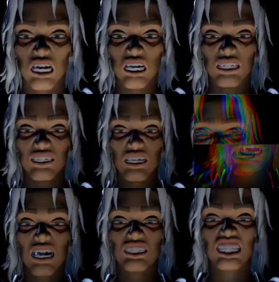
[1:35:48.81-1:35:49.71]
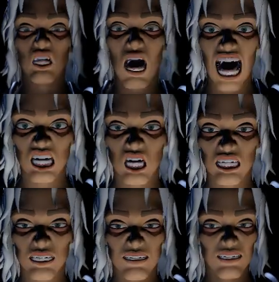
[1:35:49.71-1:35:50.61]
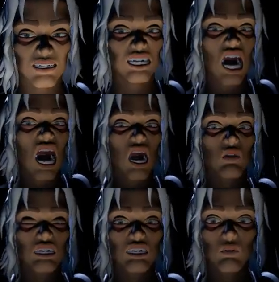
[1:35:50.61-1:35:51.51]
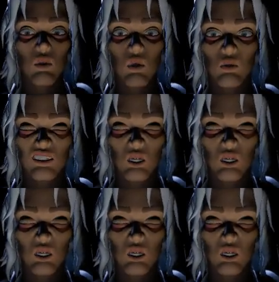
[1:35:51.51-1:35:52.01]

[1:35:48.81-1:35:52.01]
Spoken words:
Its legs thrash scouring the walls,